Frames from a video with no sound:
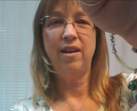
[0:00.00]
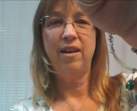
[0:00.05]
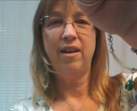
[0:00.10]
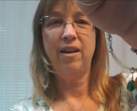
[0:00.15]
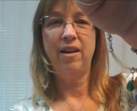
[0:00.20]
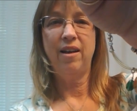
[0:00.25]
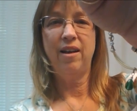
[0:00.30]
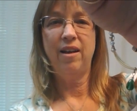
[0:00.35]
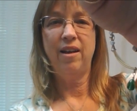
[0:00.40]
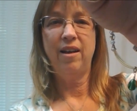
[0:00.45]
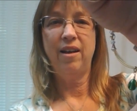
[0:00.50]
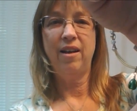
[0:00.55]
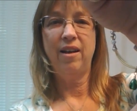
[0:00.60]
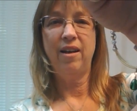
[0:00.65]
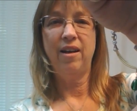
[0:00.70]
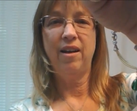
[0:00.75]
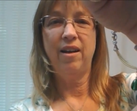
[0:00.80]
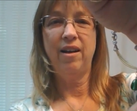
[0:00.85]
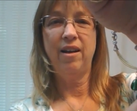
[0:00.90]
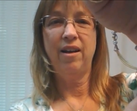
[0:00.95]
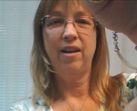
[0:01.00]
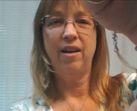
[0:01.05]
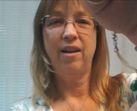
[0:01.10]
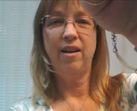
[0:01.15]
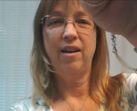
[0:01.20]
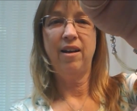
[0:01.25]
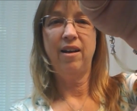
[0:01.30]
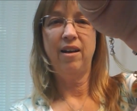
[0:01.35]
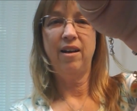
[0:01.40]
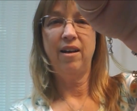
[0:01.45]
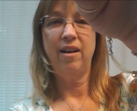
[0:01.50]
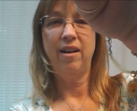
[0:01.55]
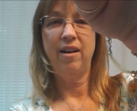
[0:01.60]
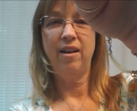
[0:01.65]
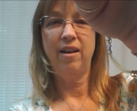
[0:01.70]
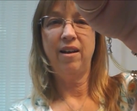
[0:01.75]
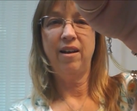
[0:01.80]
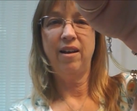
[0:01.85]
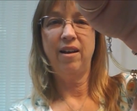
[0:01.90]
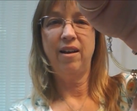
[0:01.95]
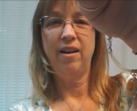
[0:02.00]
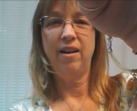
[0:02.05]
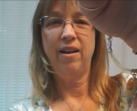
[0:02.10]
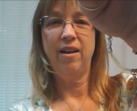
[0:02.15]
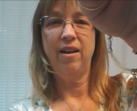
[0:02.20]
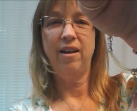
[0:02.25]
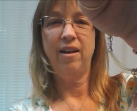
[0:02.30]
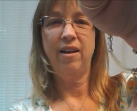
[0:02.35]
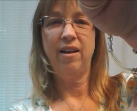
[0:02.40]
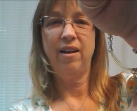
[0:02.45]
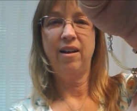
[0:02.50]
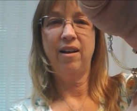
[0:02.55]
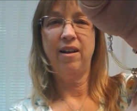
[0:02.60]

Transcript: No one is speaking in this clip.